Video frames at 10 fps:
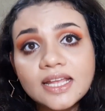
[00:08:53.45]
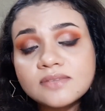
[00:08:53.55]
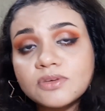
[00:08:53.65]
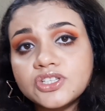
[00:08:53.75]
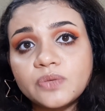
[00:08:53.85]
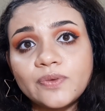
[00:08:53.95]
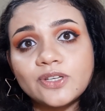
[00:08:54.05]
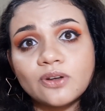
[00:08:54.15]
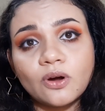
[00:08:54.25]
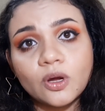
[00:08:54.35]
then the next
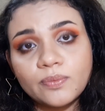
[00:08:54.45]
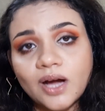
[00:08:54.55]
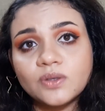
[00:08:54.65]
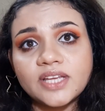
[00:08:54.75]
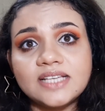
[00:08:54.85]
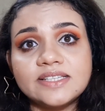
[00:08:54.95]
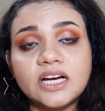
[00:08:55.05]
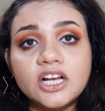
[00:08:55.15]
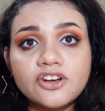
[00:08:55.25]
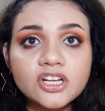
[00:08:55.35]
machine we talk about
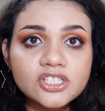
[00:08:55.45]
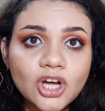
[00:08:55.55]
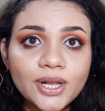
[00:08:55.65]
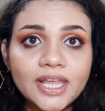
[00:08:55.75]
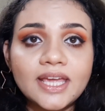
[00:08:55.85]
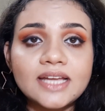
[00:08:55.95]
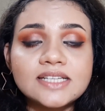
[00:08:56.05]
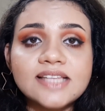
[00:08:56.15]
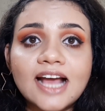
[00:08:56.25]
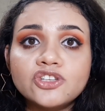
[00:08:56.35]
is the
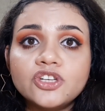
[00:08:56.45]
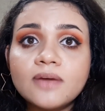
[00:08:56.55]
ultrasonic it is